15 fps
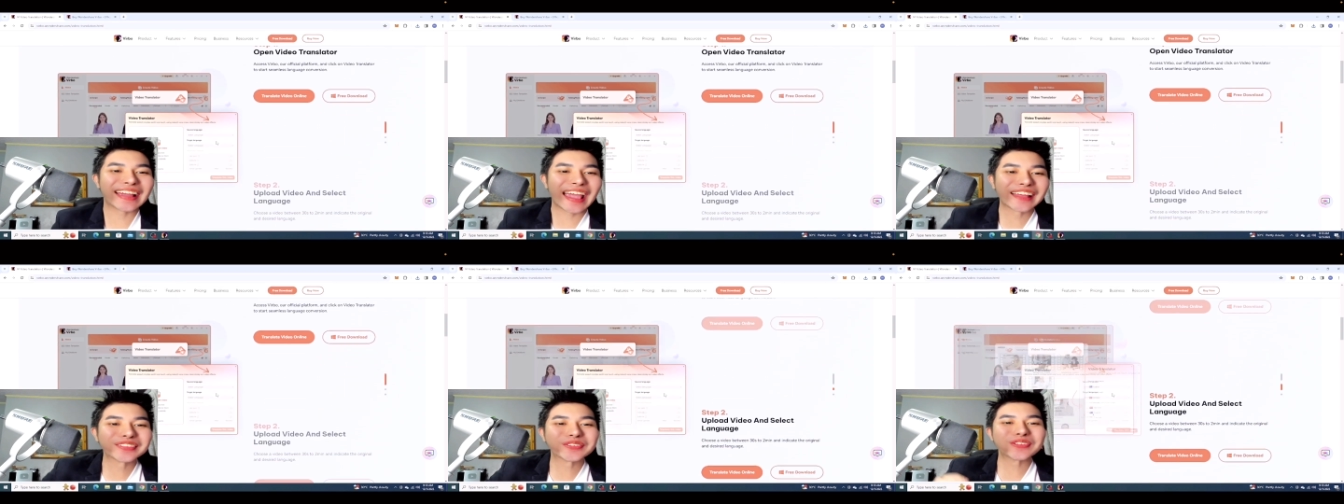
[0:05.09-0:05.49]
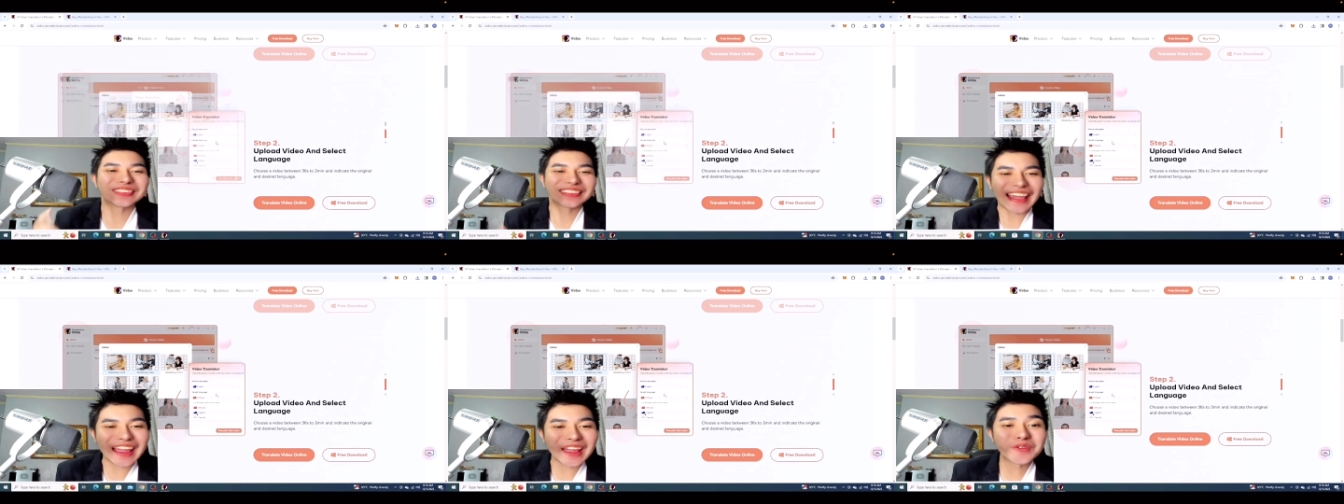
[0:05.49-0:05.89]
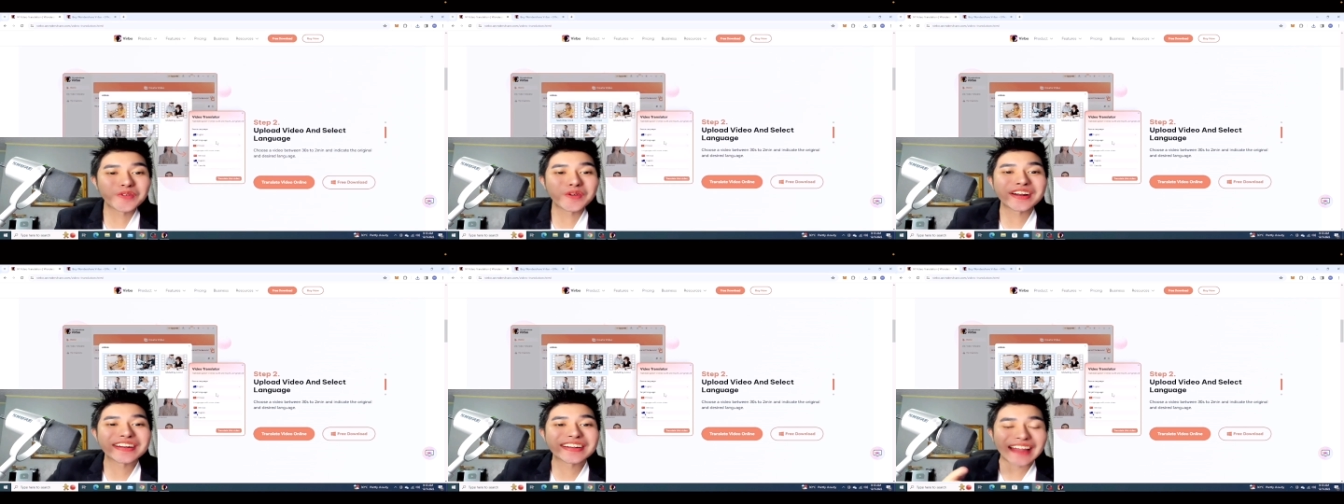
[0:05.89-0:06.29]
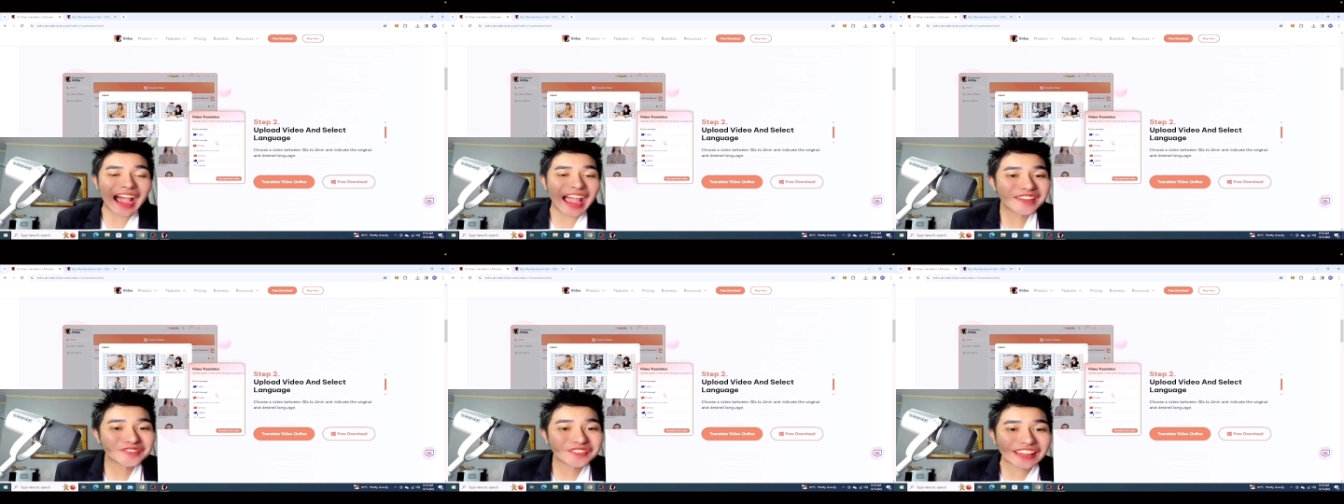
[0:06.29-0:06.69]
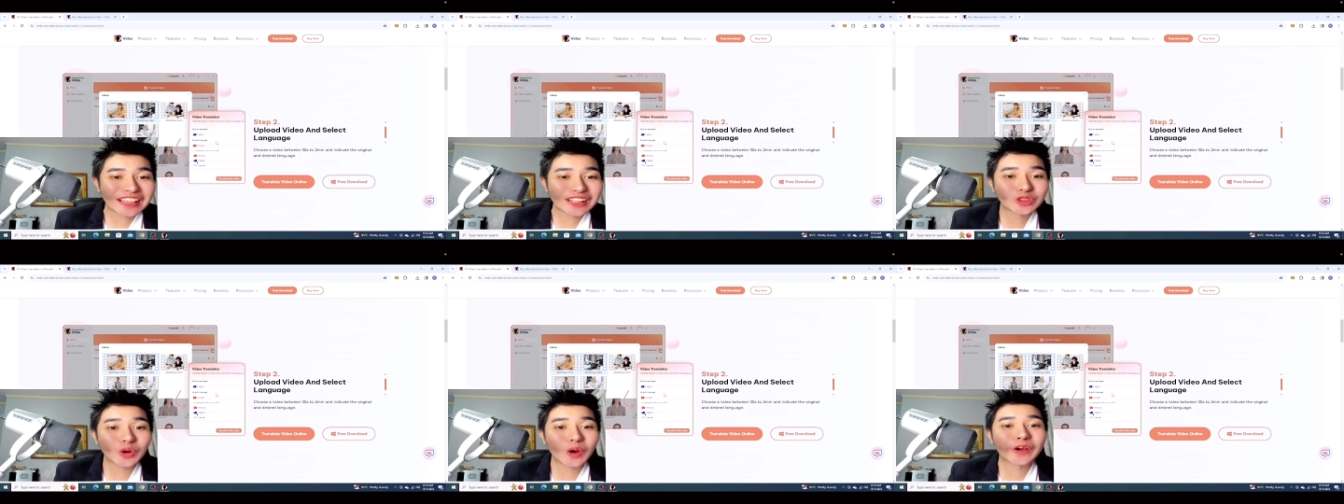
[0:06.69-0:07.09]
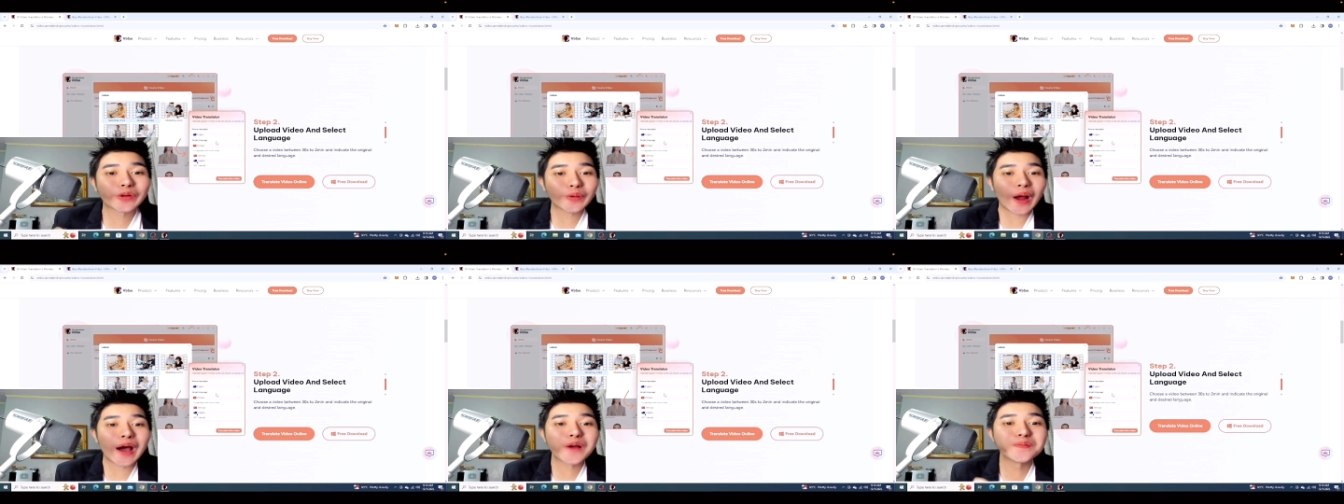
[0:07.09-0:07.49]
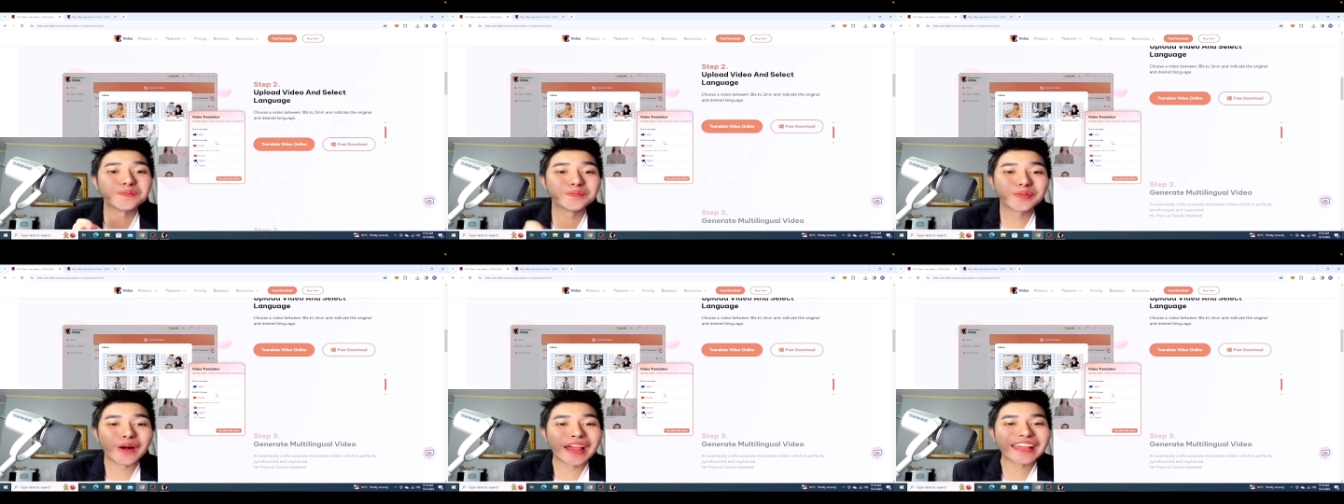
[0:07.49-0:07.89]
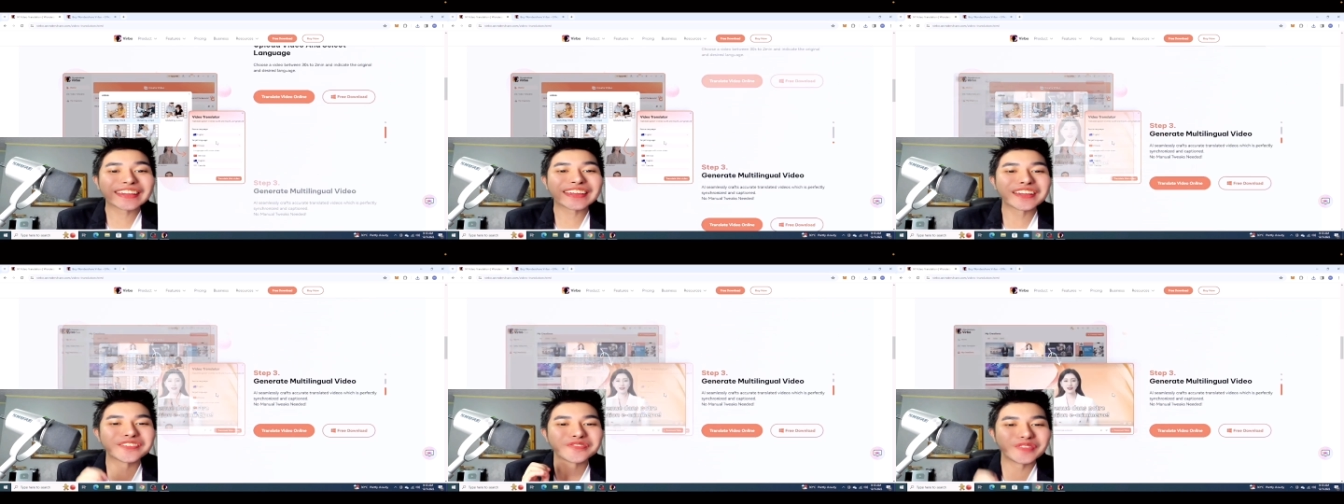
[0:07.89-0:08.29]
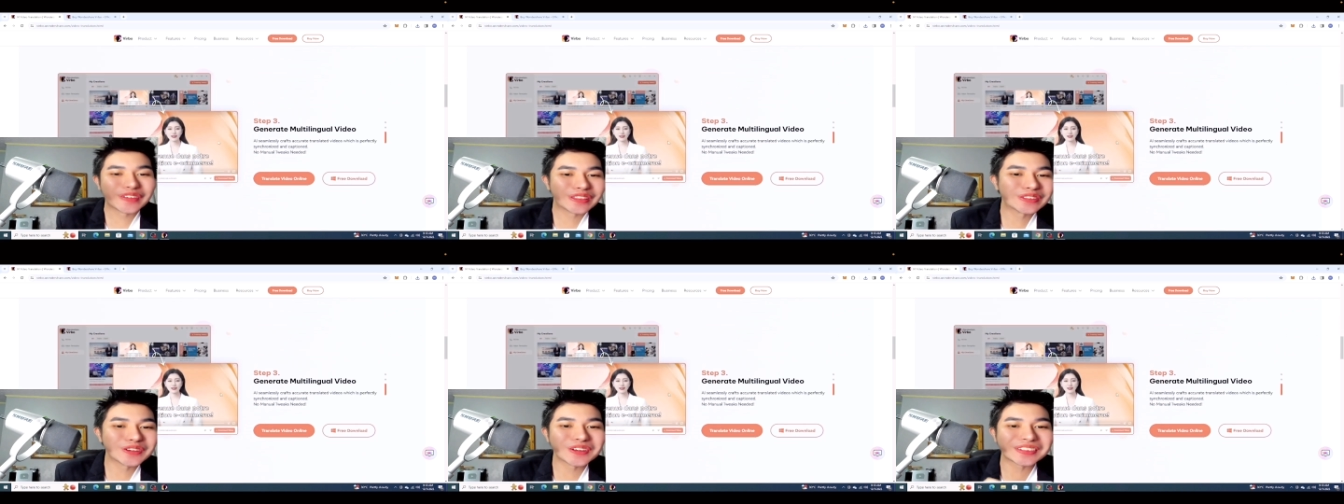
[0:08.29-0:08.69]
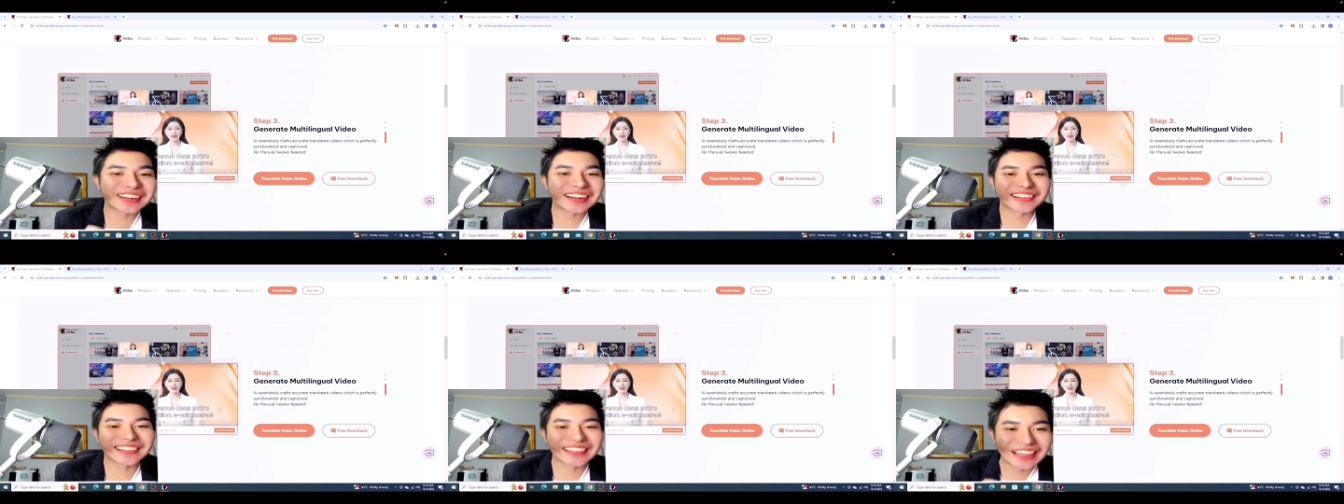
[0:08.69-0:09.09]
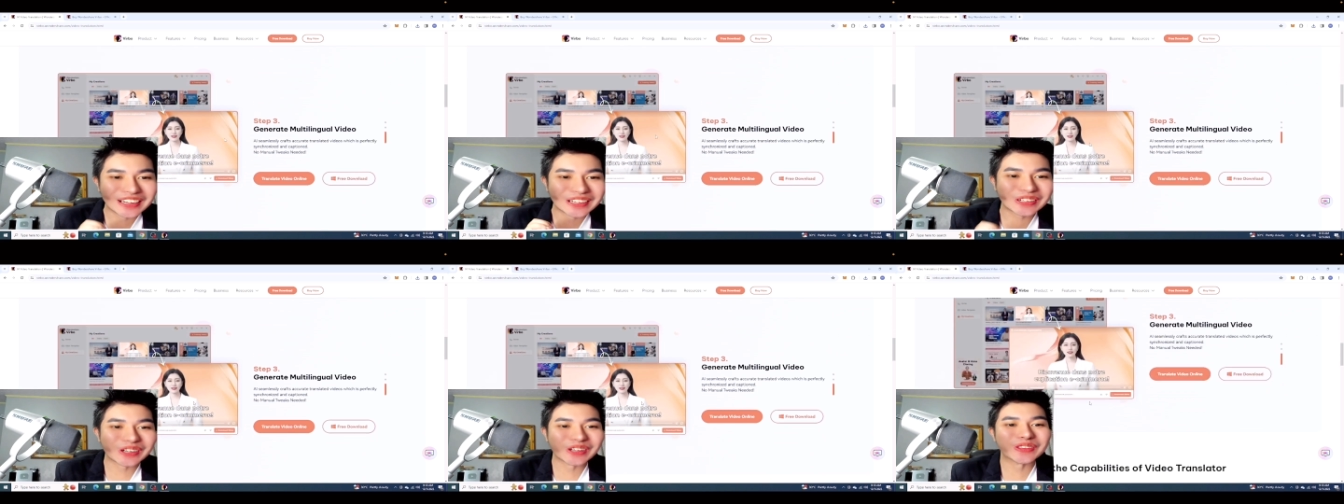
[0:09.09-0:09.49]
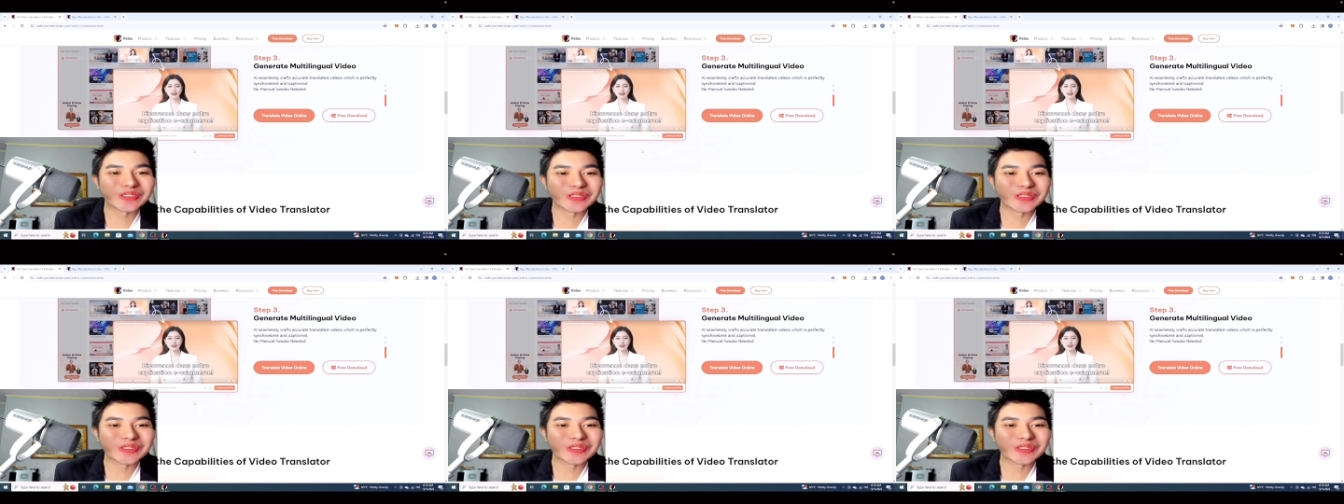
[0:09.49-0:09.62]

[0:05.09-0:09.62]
and today we're diving into a groundbreaking video translation